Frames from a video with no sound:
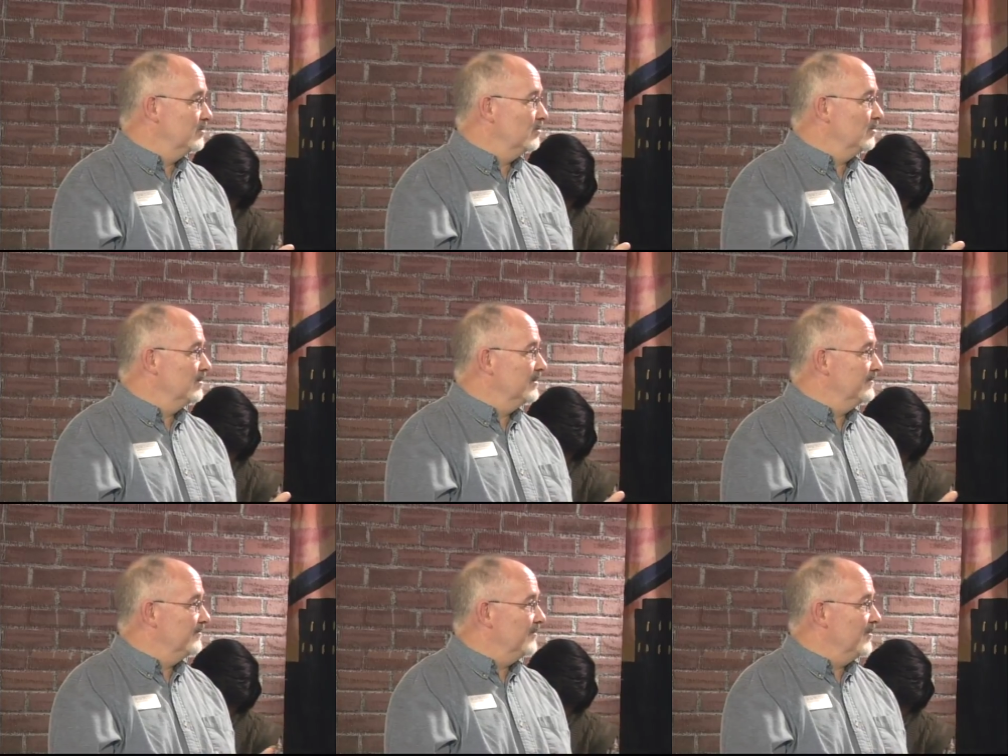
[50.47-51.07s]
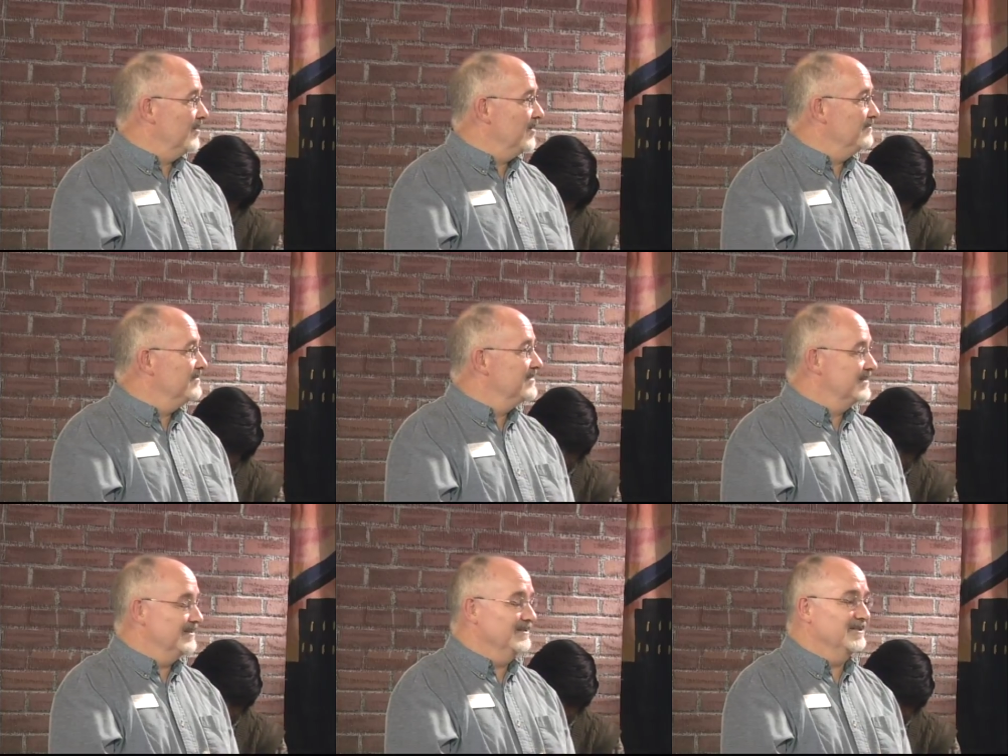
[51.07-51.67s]
tour of the farm.
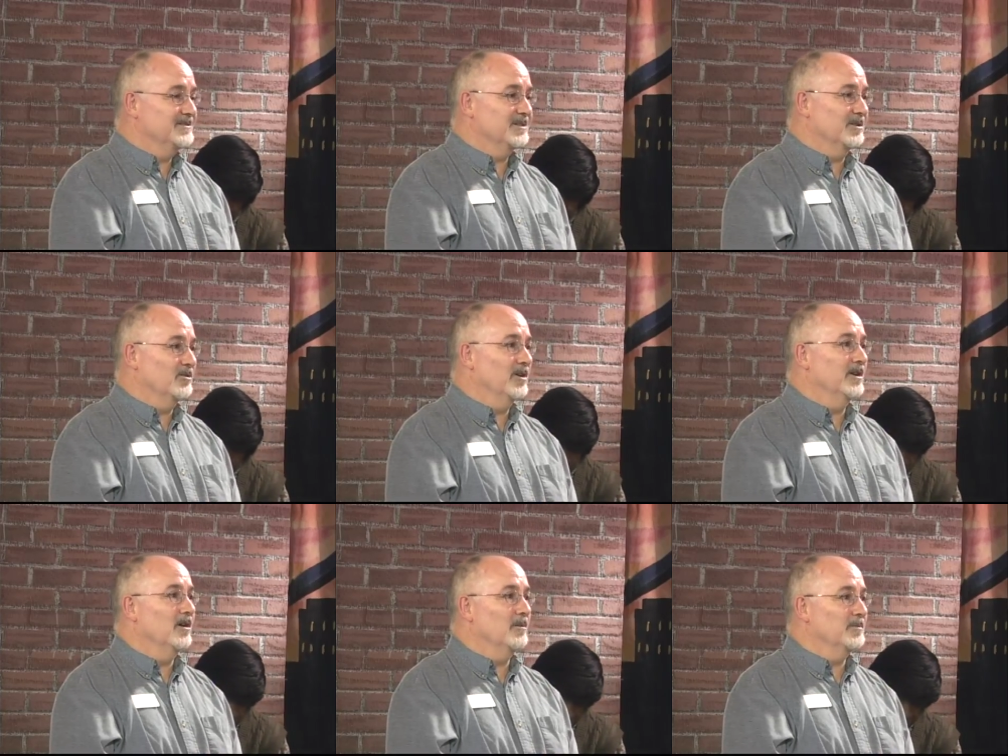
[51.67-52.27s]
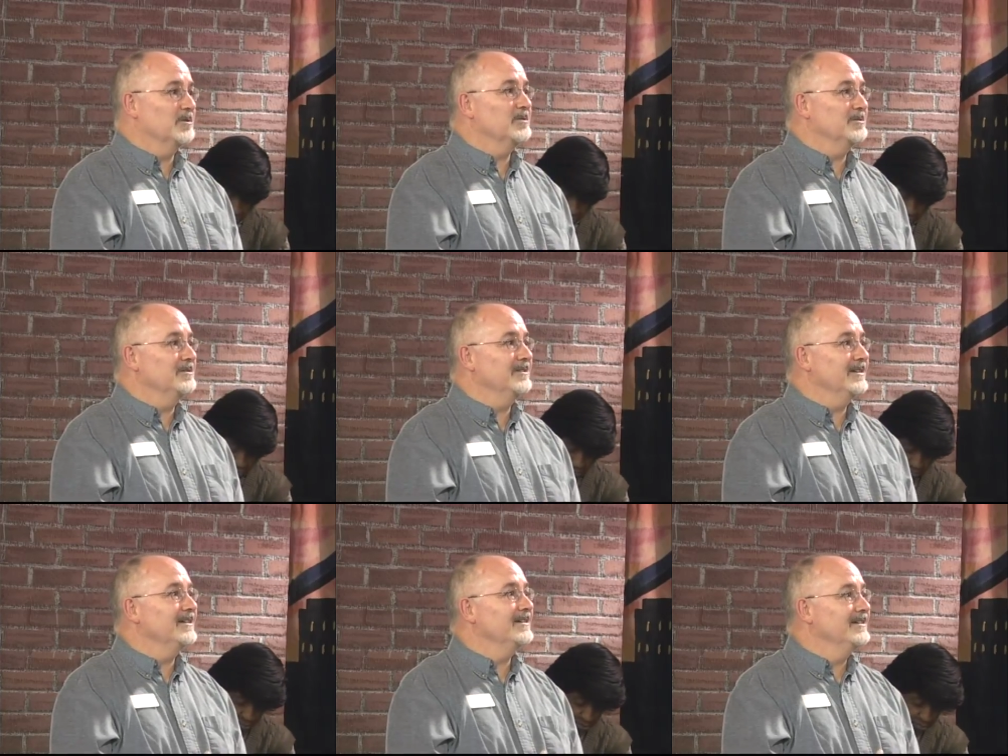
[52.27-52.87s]
So it's a great
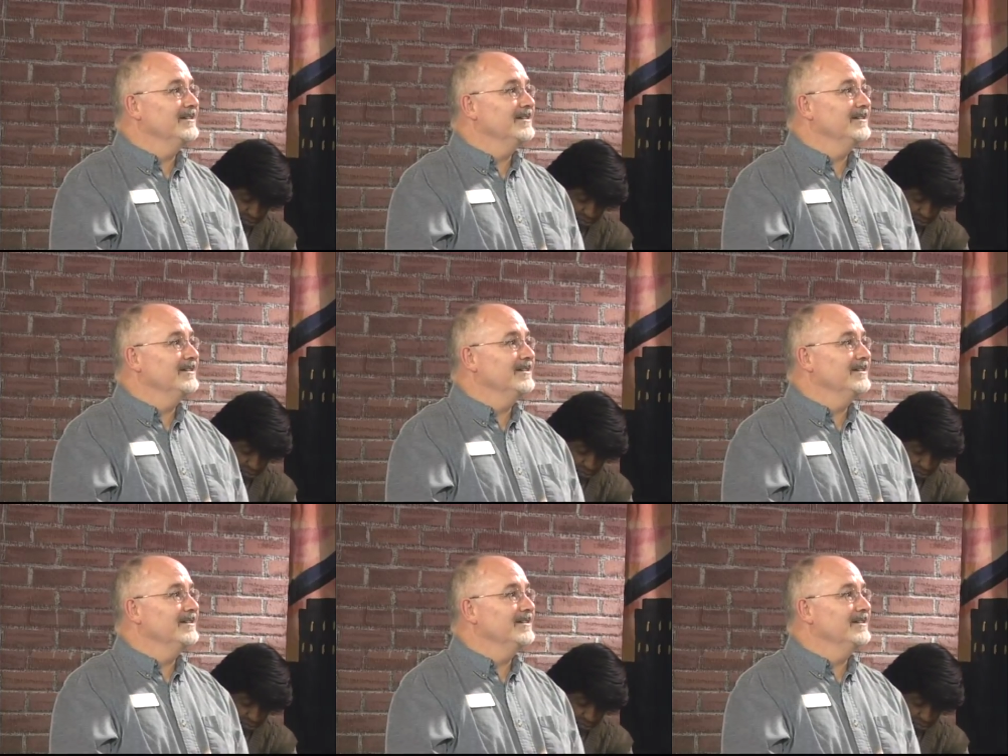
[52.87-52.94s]
opportunity.